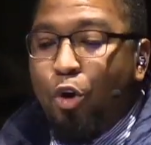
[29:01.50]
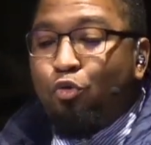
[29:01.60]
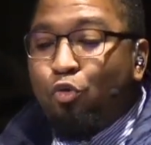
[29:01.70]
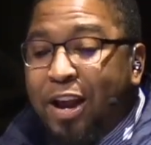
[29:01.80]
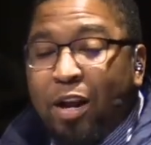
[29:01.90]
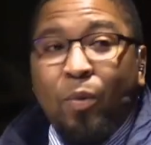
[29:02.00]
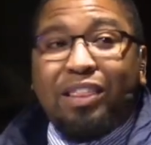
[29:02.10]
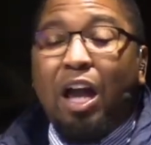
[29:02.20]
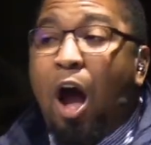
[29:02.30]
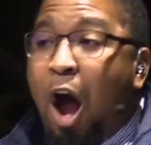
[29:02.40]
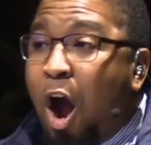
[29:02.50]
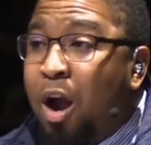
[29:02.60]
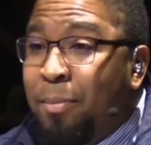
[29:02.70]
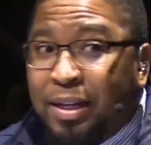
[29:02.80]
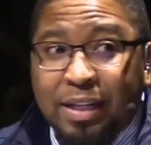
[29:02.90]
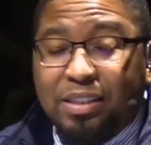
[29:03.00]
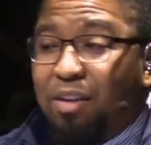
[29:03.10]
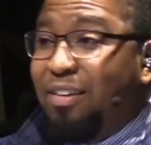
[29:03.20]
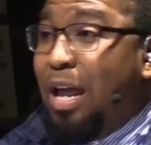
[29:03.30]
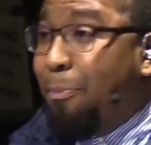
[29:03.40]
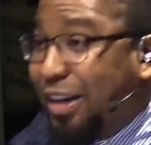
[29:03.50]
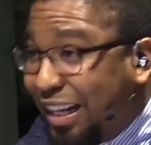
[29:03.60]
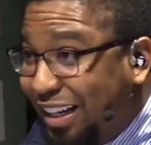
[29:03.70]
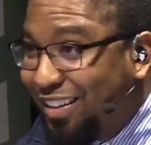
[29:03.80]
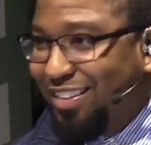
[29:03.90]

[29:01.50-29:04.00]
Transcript: Ring with the harmonies of liberty.